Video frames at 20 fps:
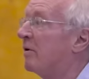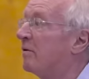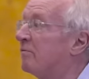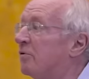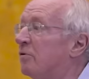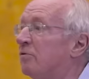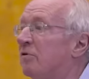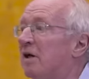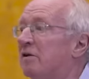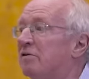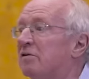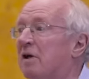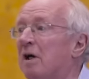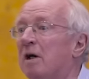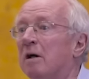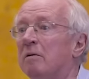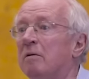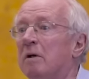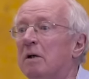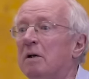only a few days
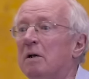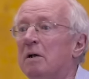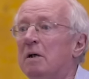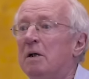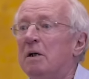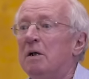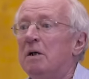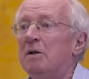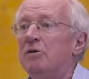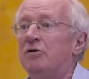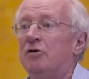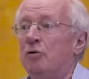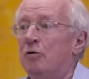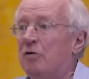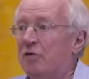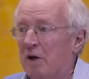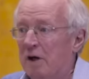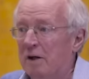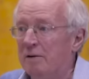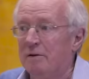ago. Do you
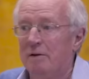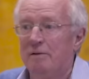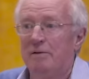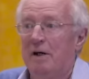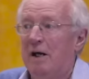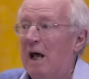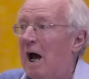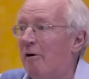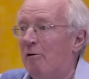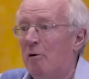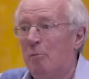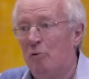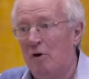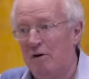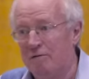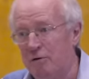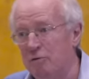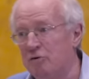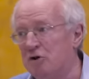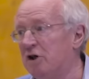think that the Arab
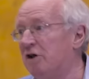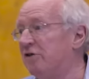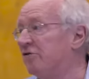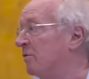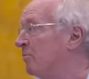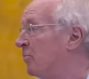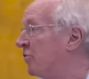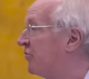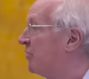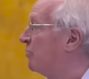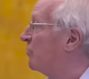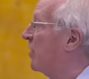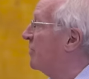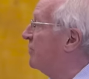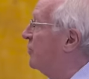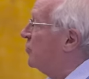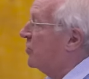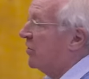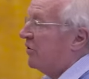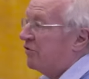refugees, the Muslim
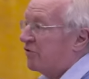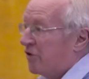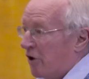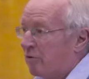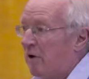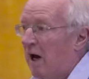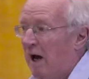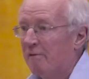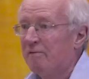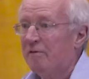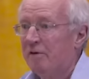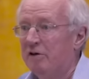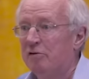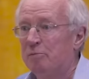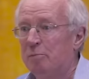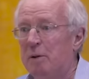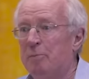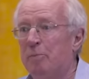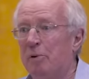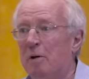refugees, don't have these
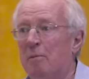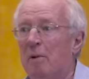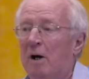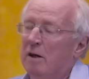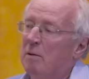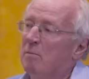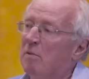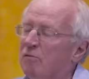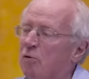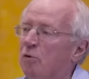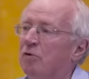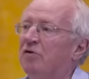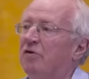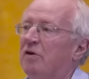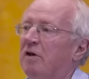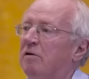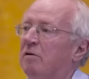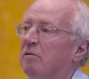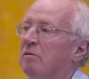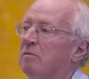people among them? Of course
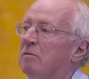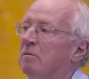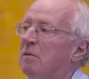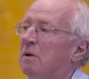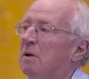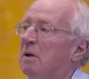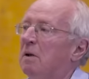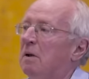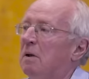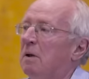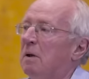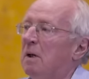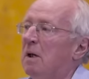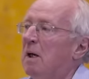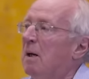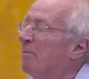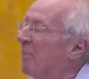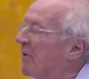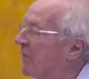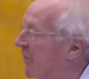they do.
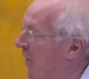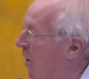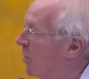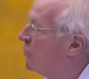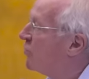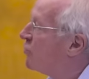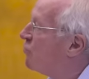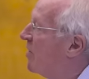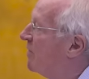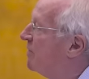But those